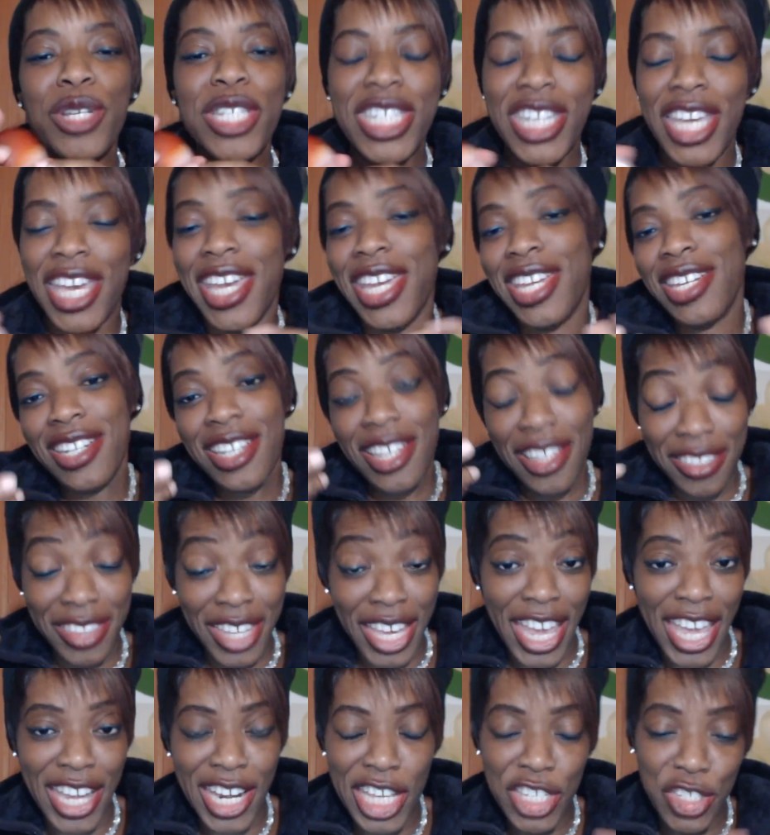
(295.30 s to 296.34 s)
contain
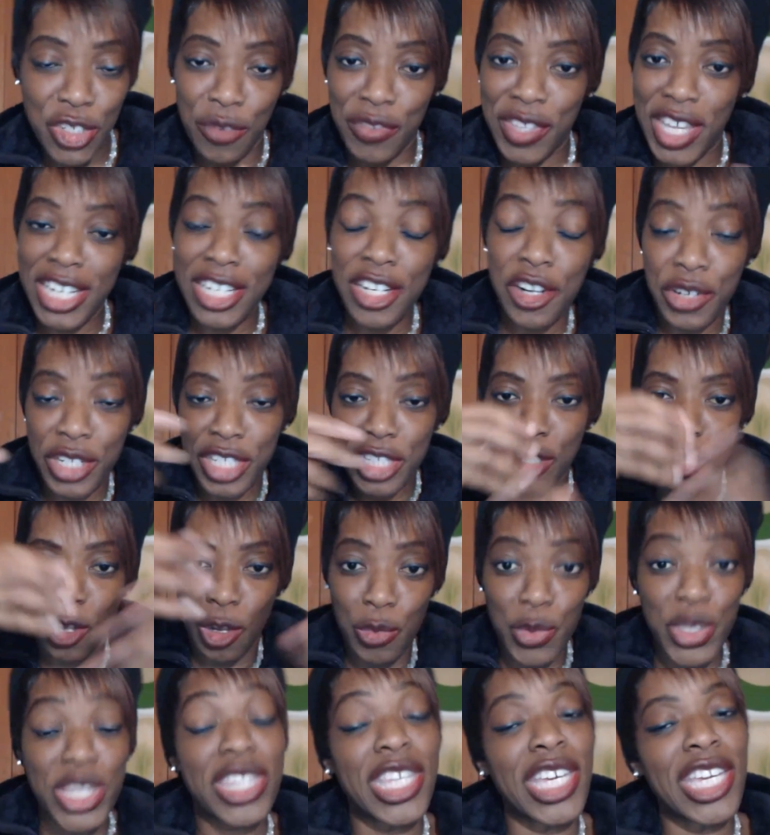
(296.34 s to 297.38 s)
the energy of that
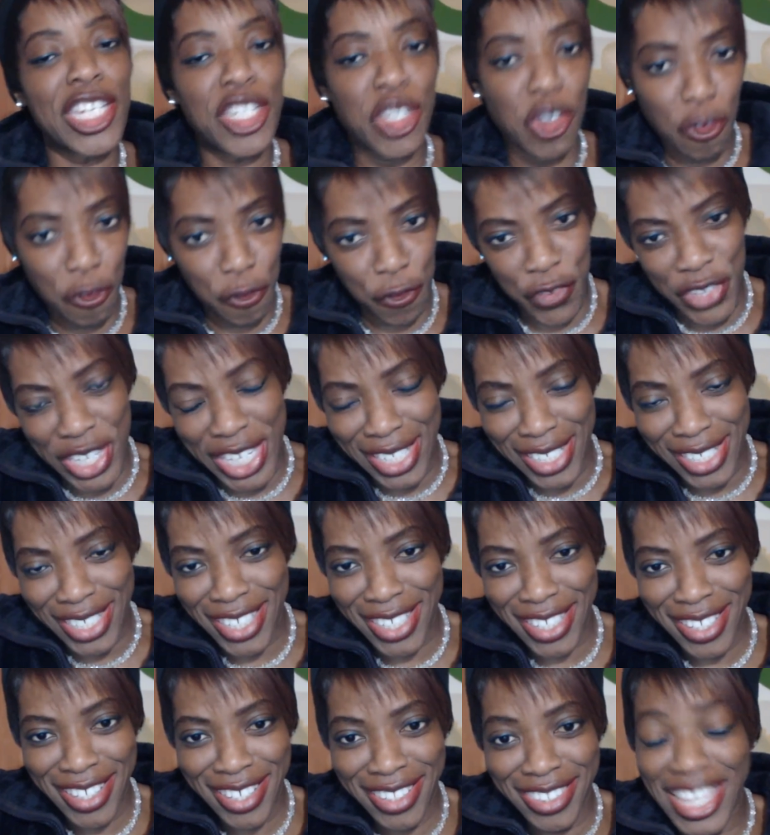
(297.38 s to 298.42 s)
crystal within your
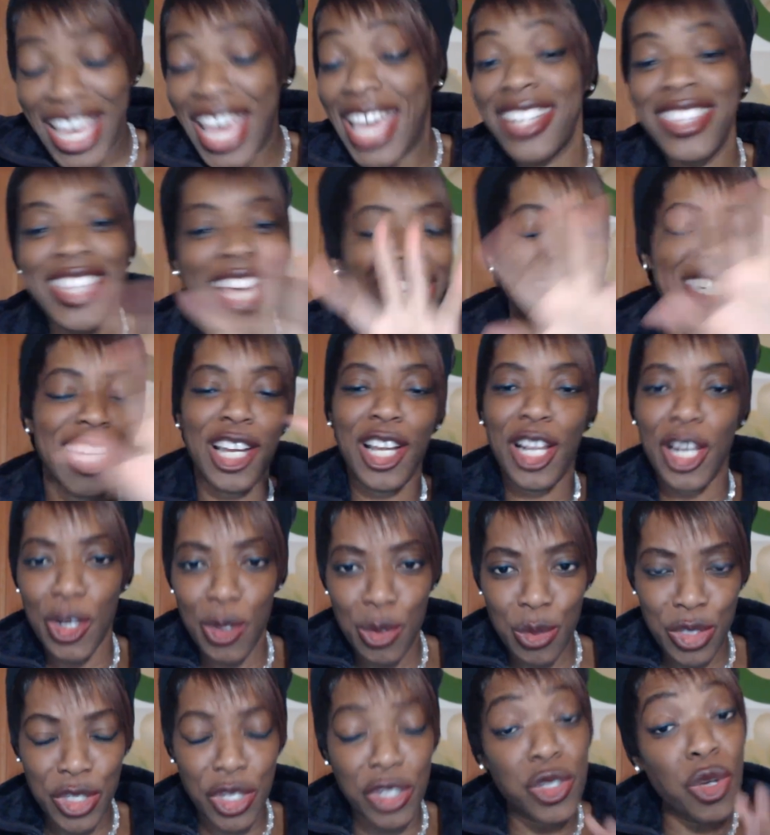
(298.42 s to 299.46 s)
field then that's a
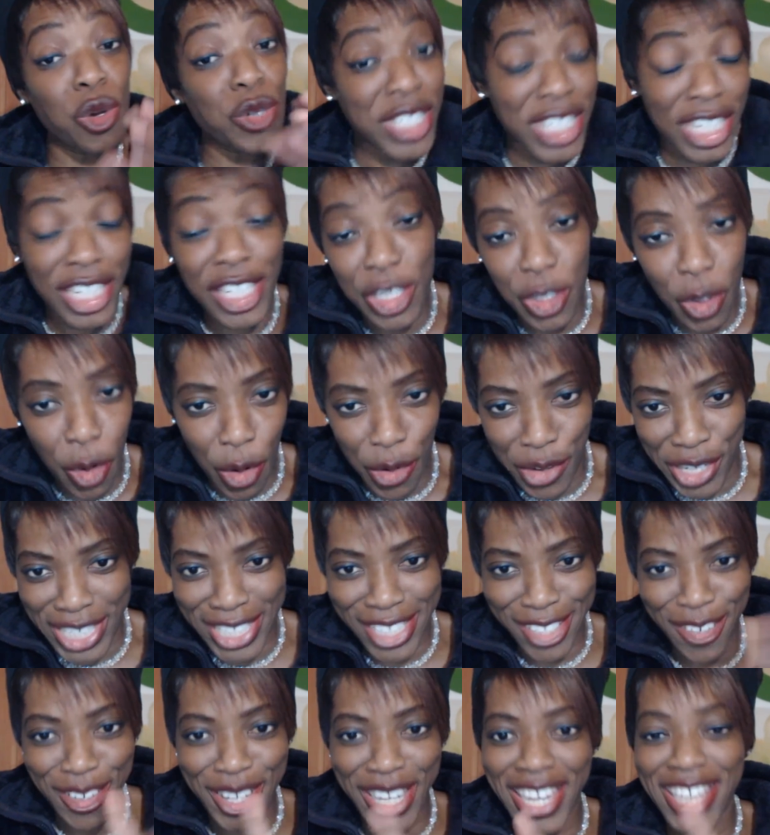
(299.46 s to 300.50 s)
clue. So don't ignore
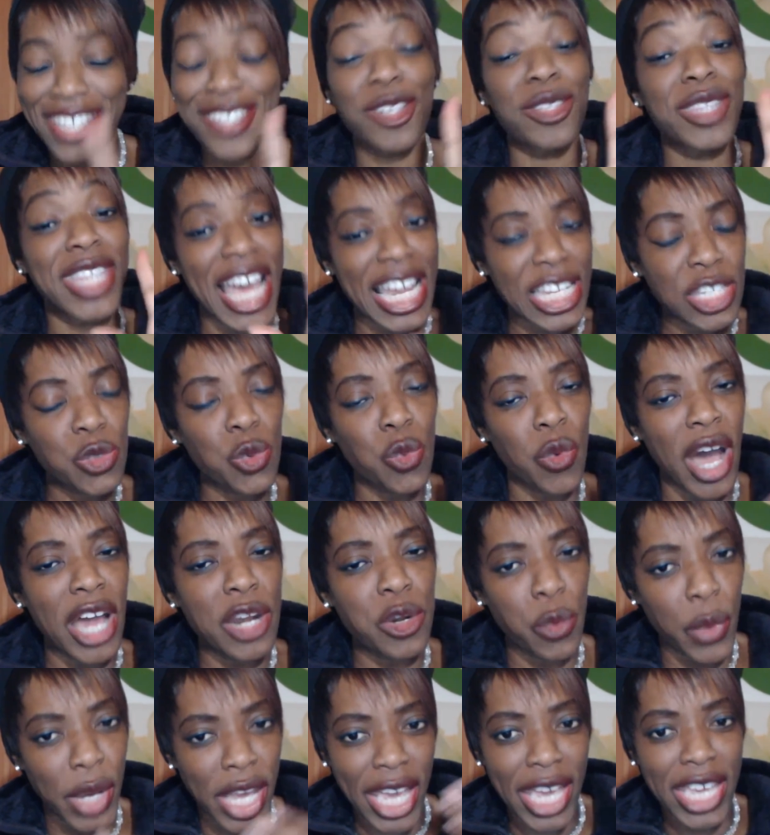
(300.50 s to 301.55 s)
it. Okay. So that's
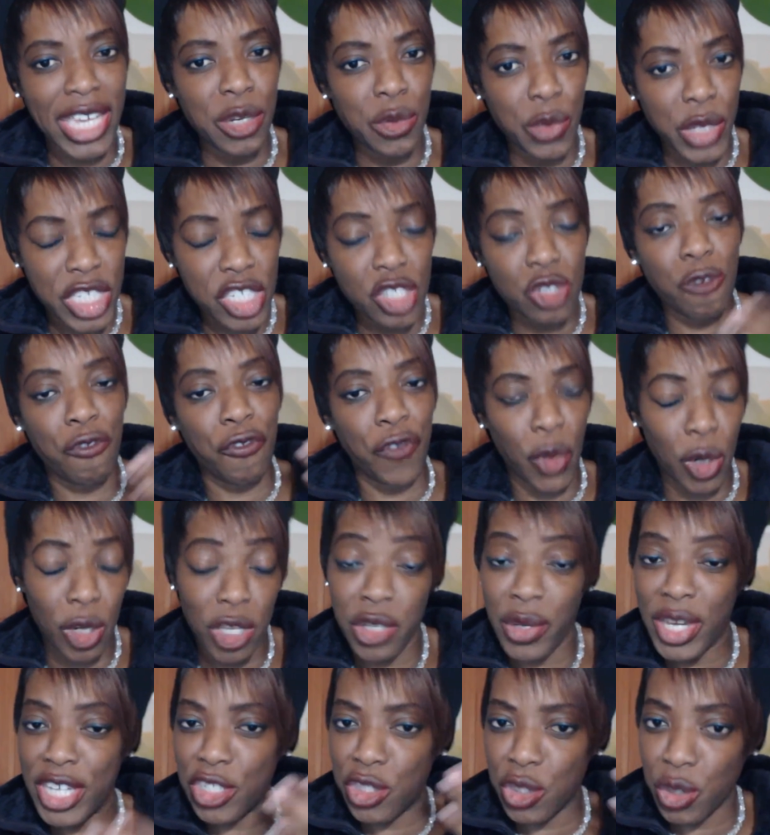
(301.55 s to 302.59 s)
one way in which to
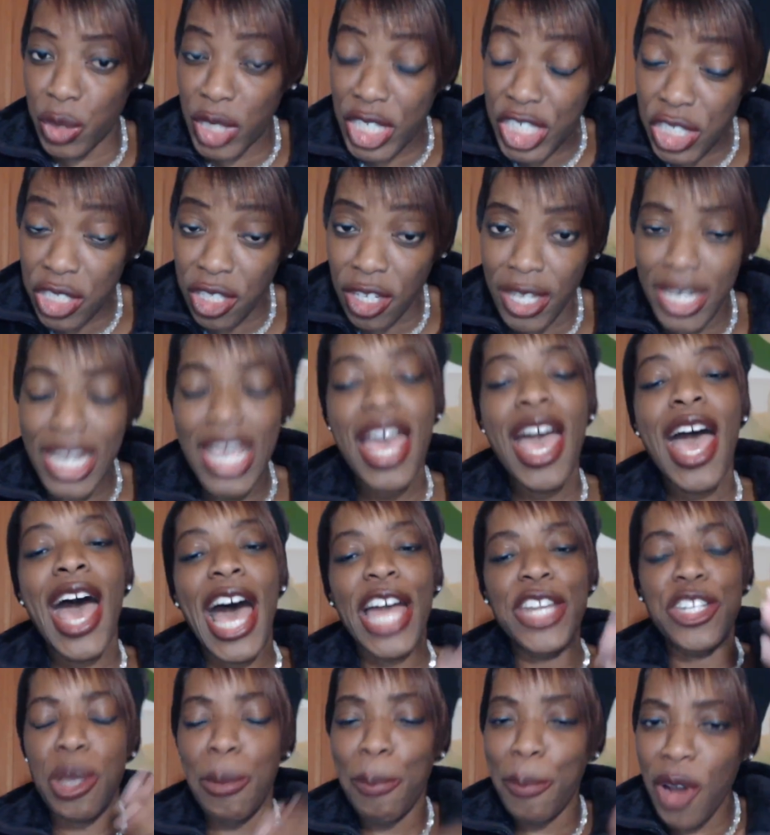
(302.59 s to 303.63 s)
follow your intuition.
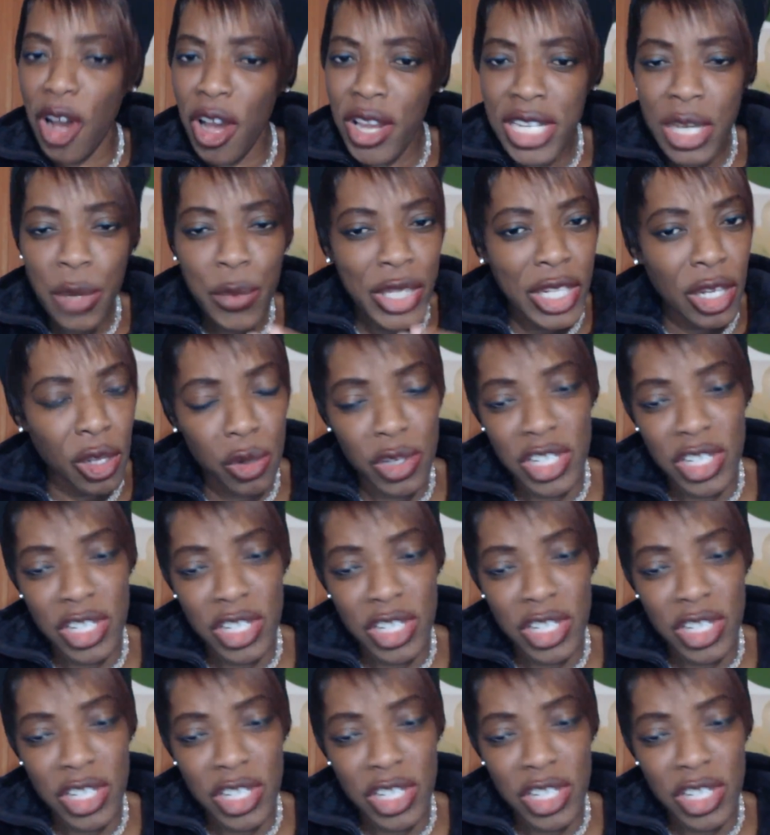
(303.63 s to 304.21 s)
And your body